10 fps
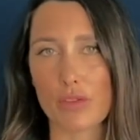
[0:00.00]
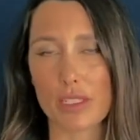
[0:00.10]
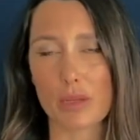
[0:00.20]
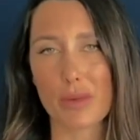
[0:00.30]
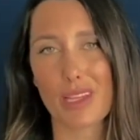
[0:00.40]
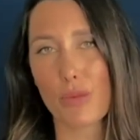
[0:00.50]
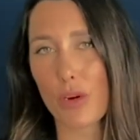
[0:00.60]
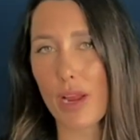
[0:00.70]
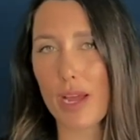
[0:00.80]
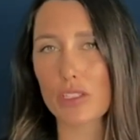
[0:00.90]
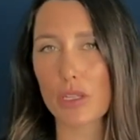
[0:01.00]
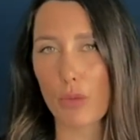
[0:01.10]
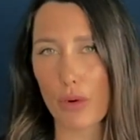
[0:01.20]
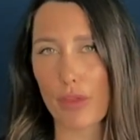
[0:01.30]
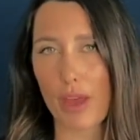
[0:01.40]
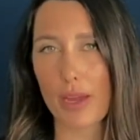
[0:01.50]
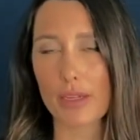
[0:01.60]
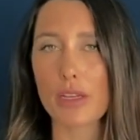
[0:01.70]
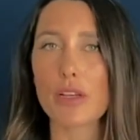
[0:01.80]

Visa, but they weren't actually worth that.